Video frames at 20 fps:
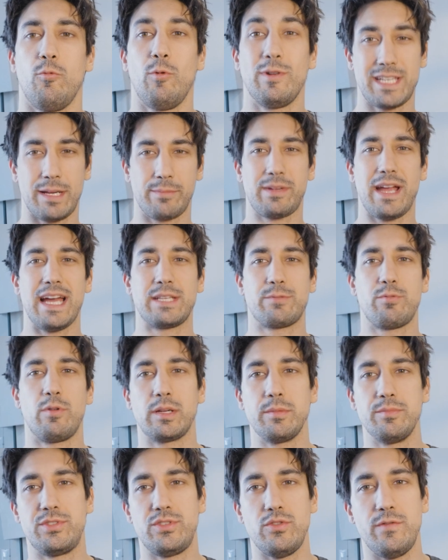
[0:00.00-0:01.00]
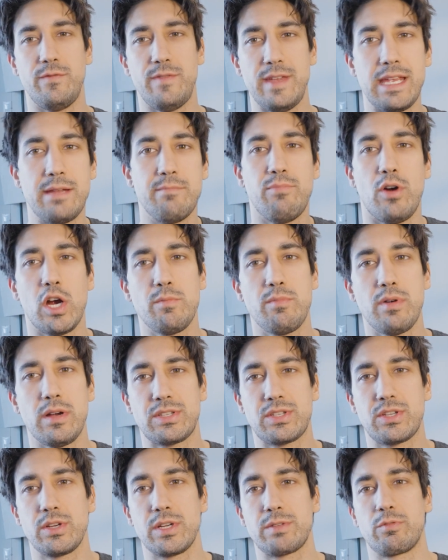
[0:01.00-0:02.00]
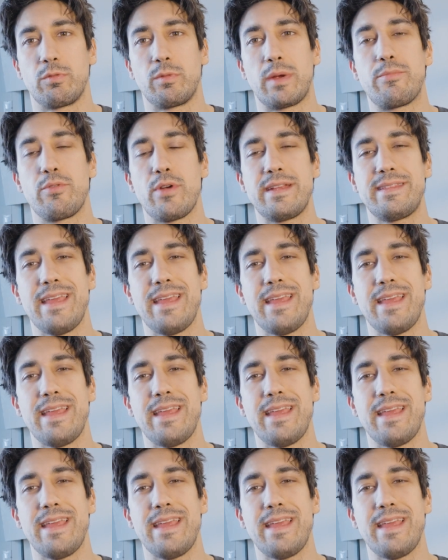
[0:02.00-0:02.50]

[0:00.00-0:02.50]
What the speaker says: What's up, guys? Welcome to Vegan Bar Busters, where we break